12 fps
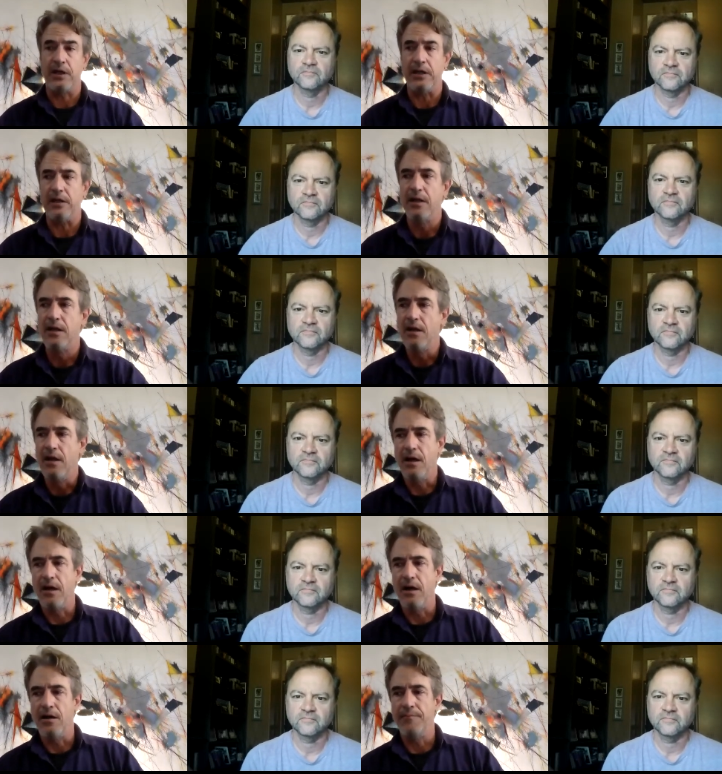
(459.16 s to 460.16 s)
Speaker 1: it.
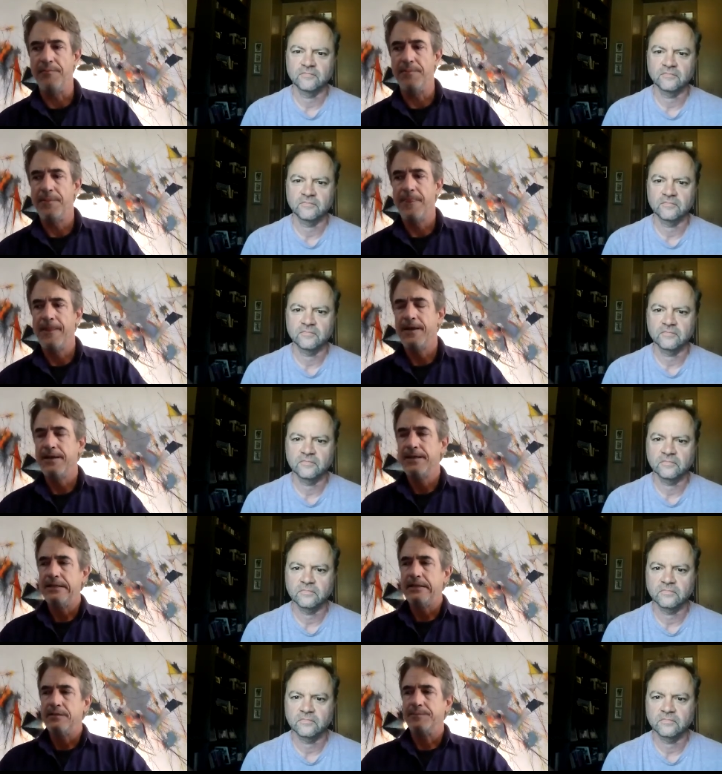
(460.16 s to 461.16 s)
Um,
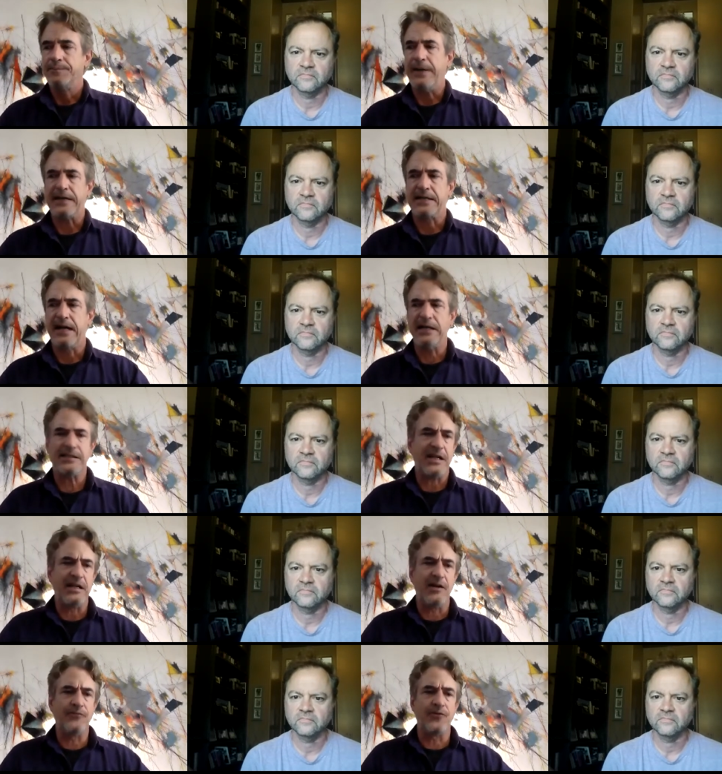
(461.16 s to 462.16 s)
but gosh, I
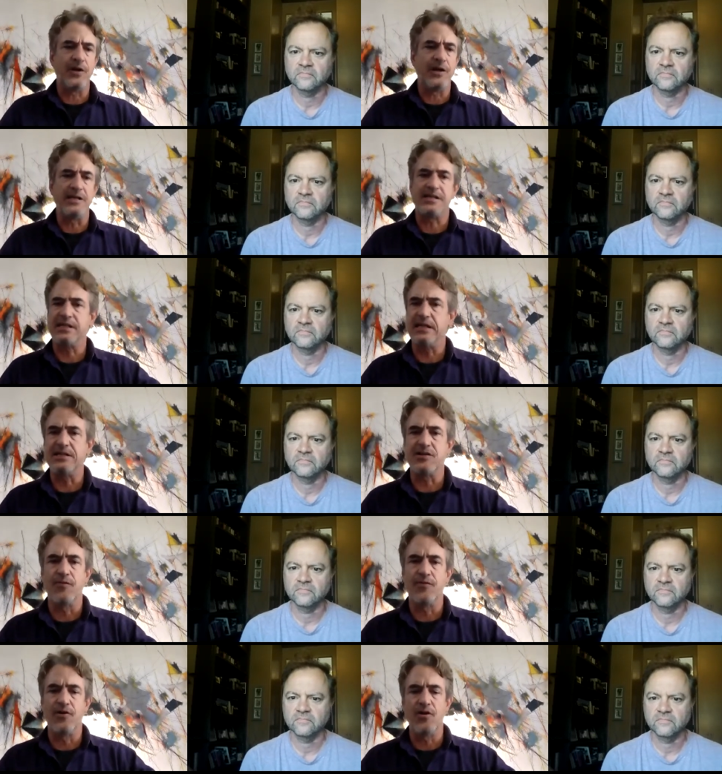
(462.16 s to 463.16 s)
love running scenes
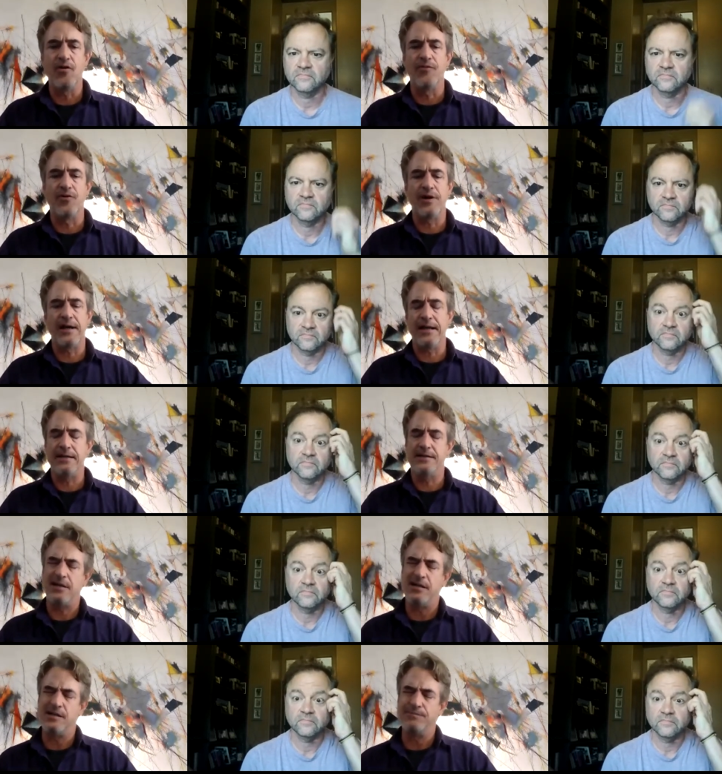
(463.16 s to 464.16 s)
over and over. And
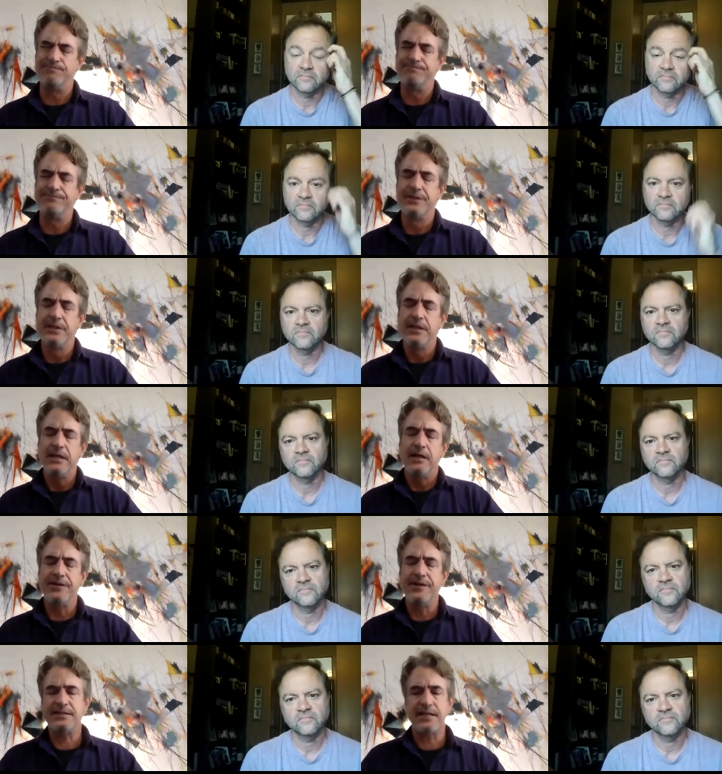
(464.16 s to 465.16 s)
um, on
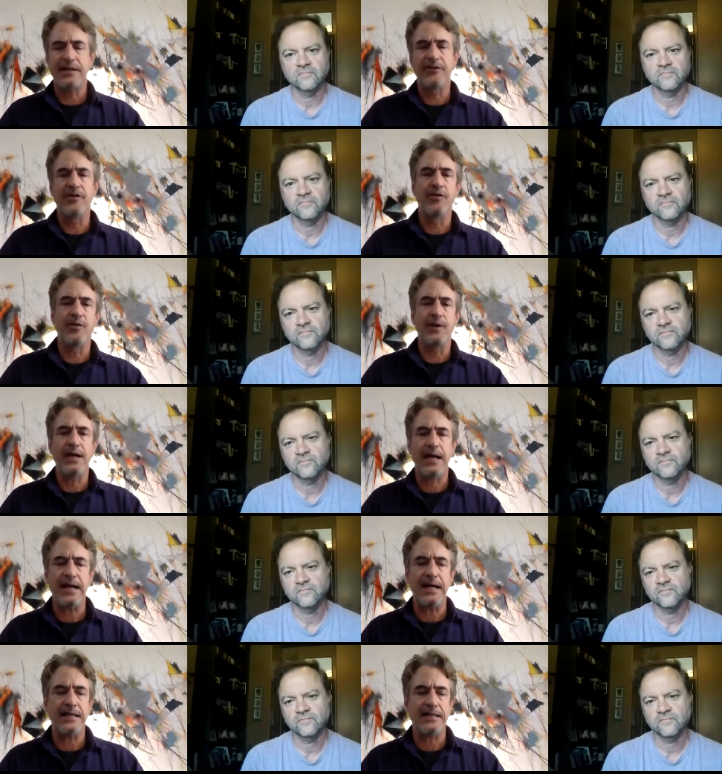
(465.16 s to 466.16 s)
this, I don't know that we
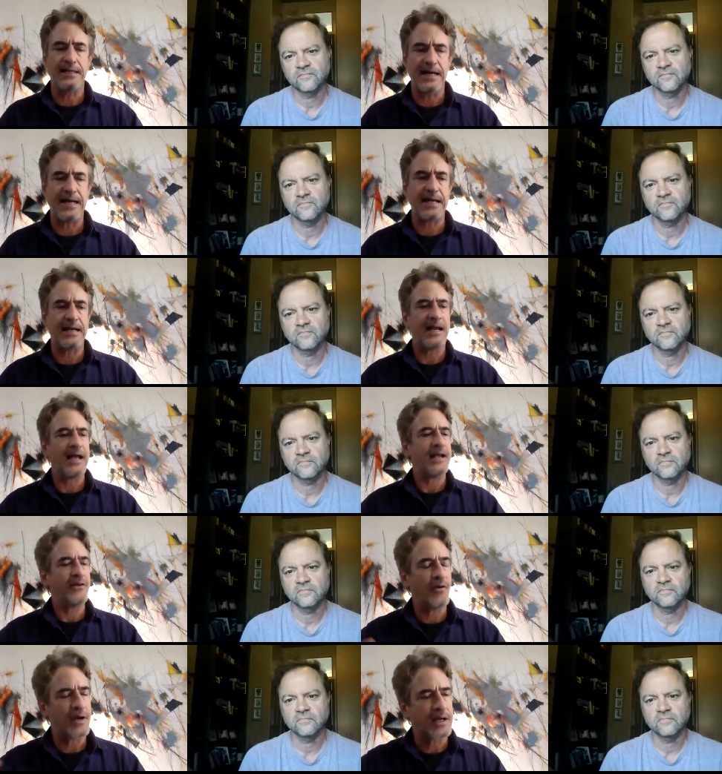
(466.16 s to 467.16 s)
had that. I don't
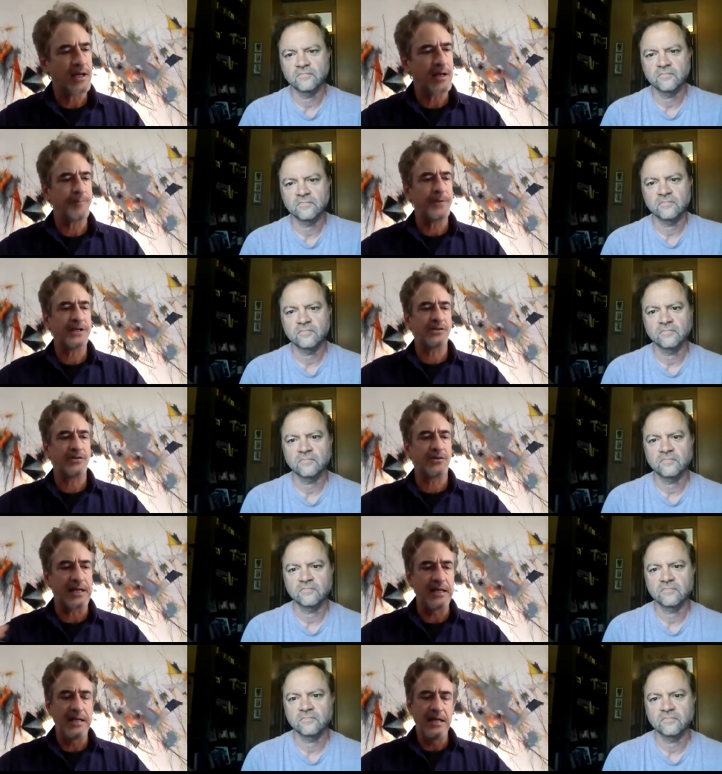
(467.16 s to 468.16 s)
know. I can picture
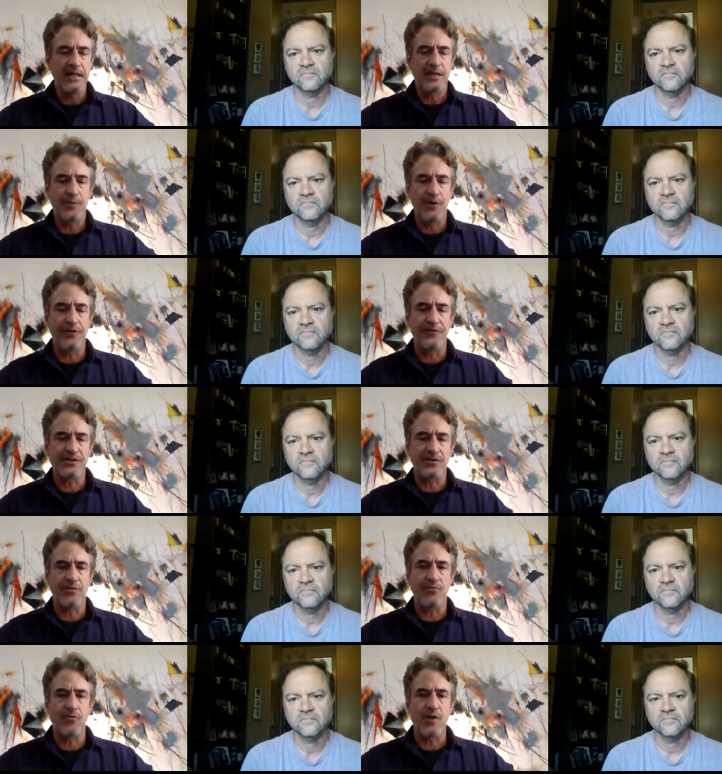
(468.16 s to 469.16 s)
like the both of us sort of
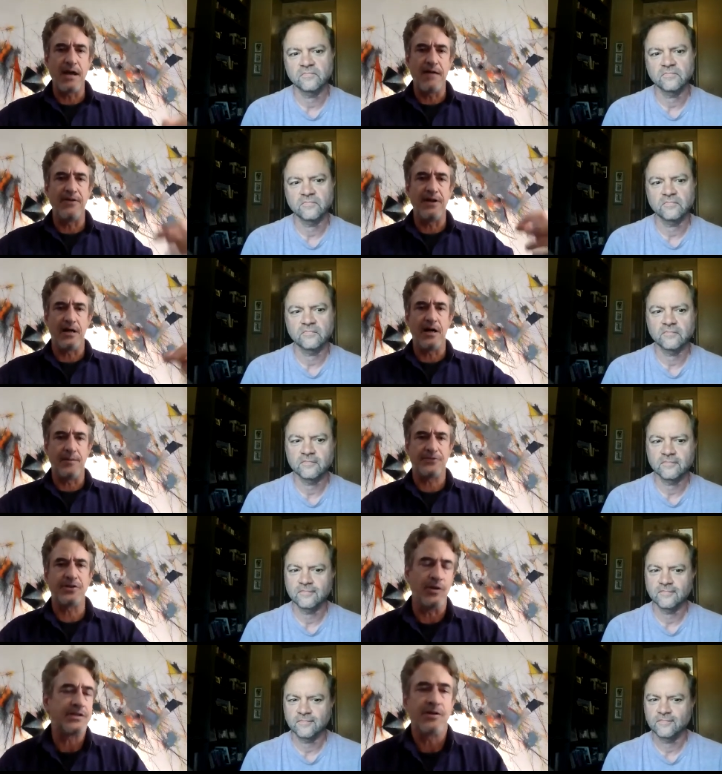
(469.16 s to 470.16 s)
revving up to
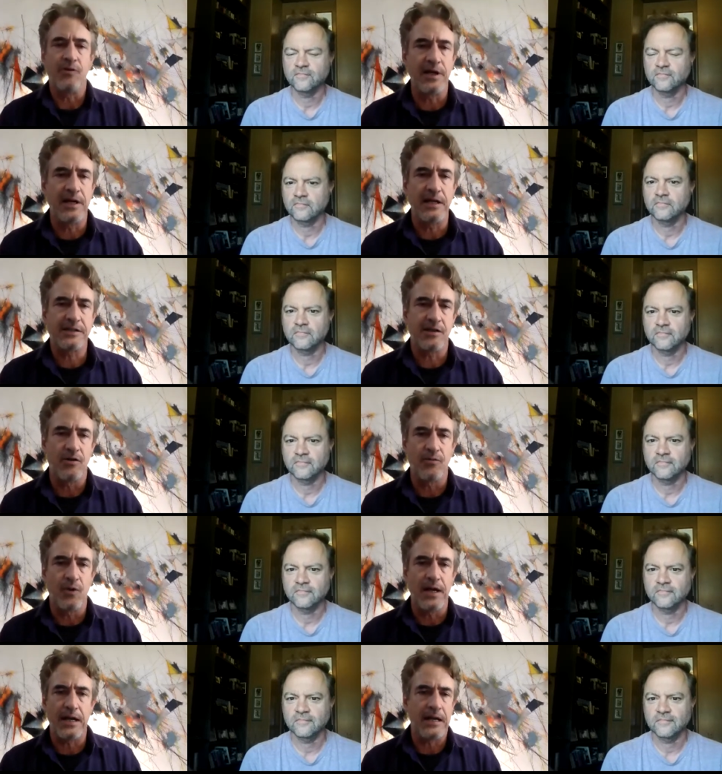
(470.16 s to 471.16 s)
it. So in its own
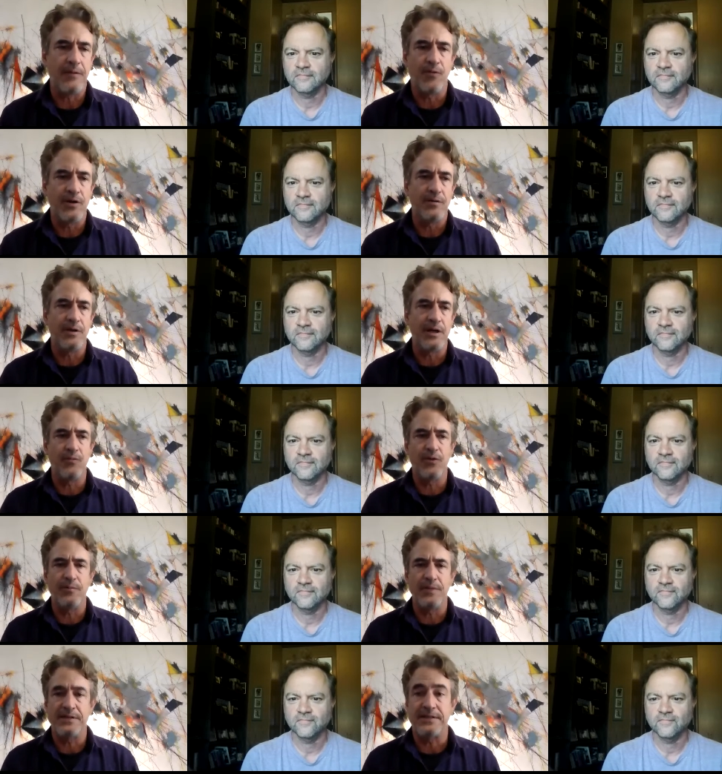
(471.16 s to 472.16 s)
way, it wouldn't it wouldn't
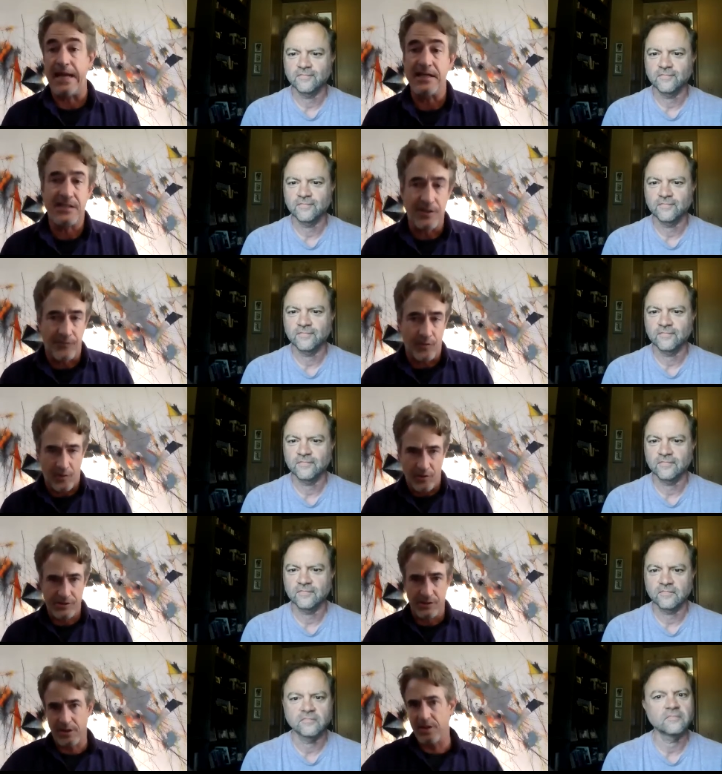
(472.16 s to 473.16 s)
be days of
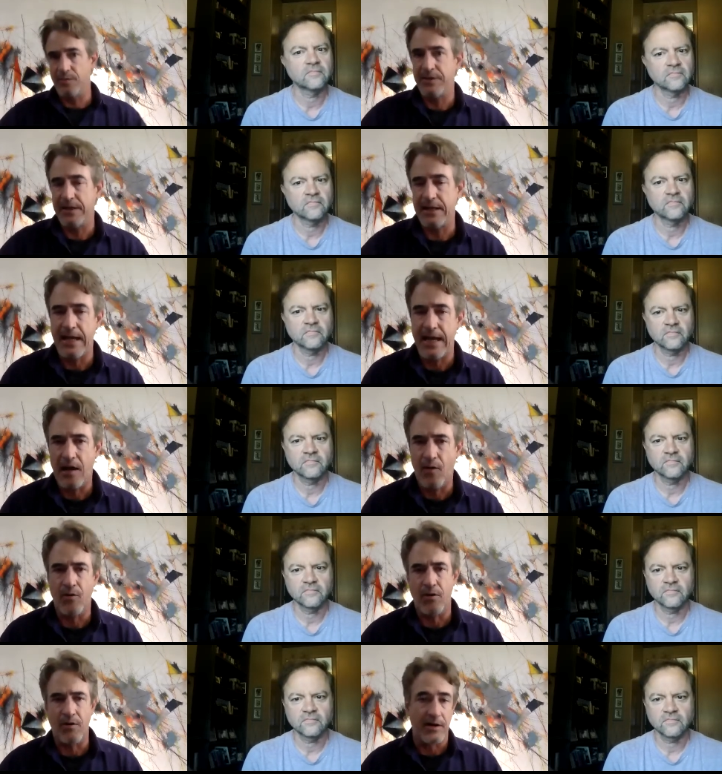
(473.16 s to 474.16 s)
rehearsal. It'd be an
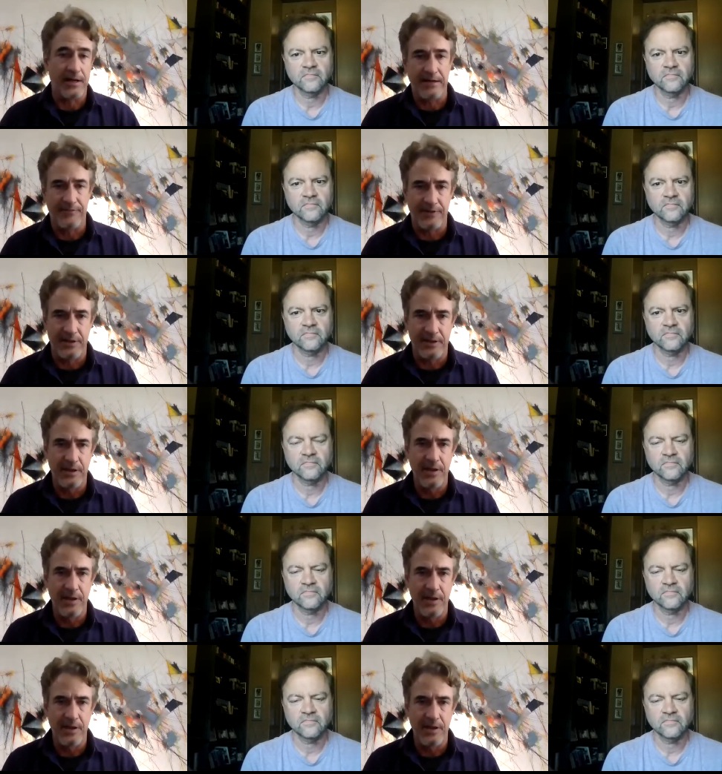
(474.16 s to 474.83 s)
hour even,